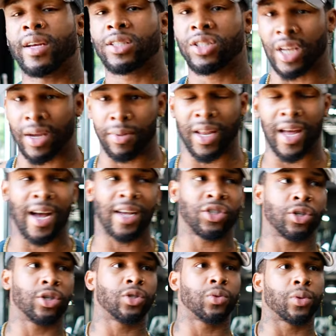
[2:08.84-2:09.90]

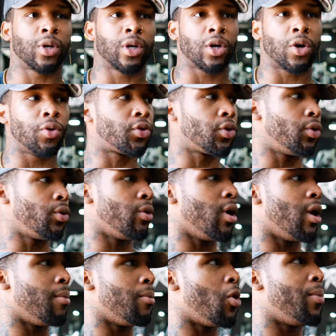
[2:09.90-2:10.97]
stabilizers. We're gonna go through
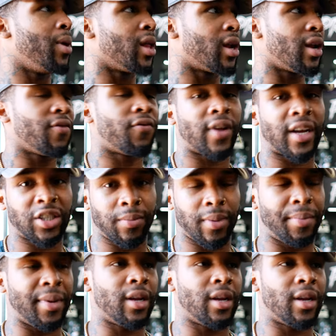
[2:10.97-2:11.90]
uh, mobility, flexibility.